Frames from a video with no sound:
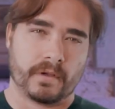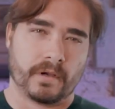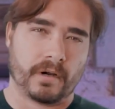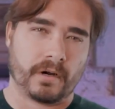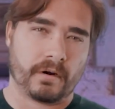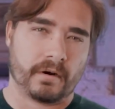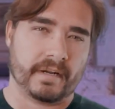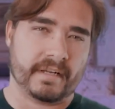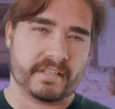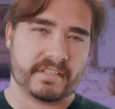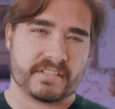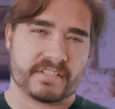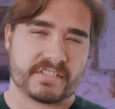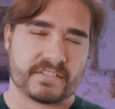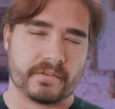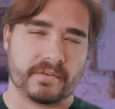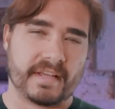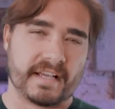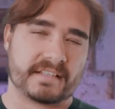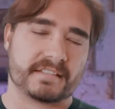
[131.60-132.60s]
All right,
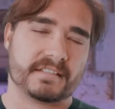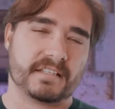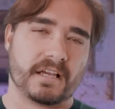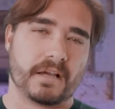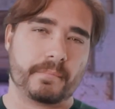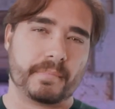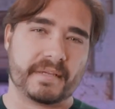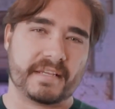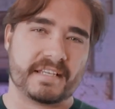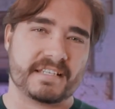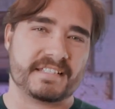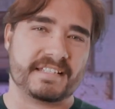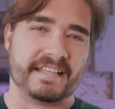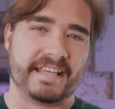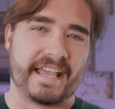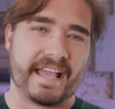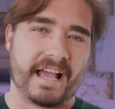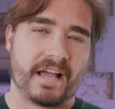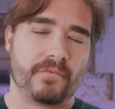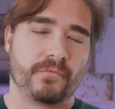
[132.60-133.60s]
so next up is the
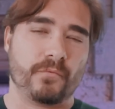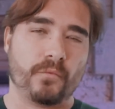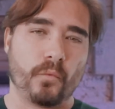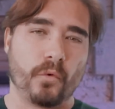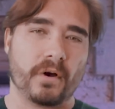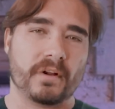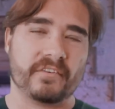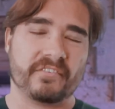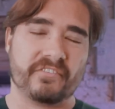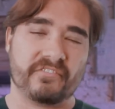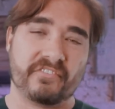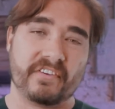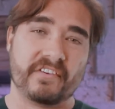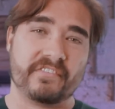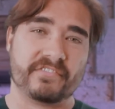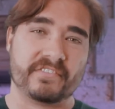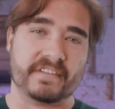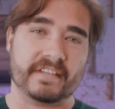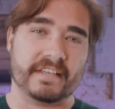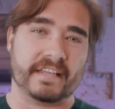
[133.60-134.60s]

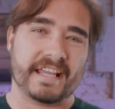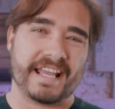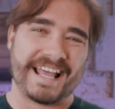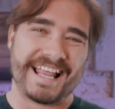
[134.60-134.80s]
F-150